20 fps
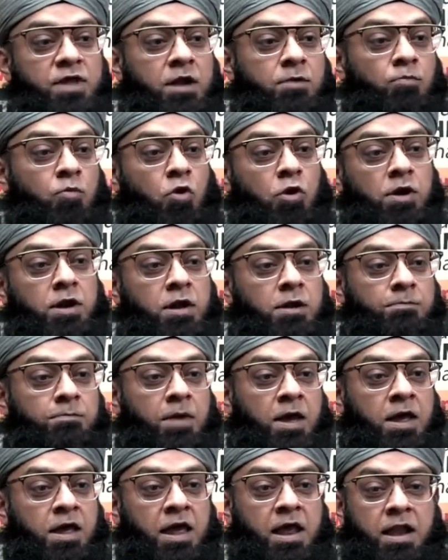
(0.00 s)
that
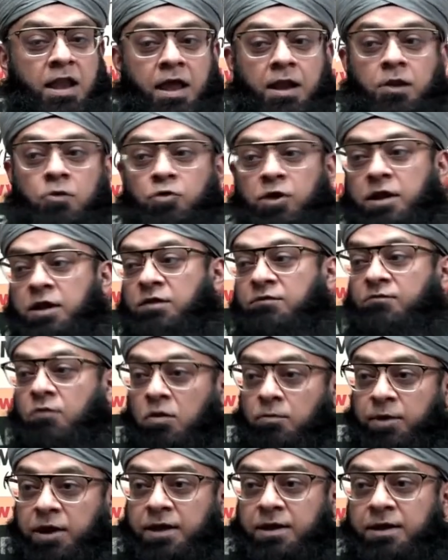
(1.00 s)
boredom and annuity
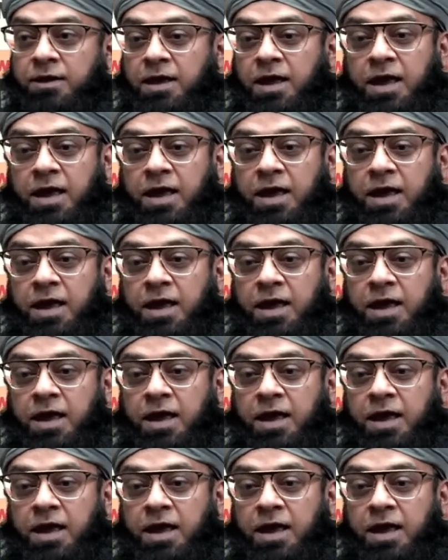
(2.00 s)
from it.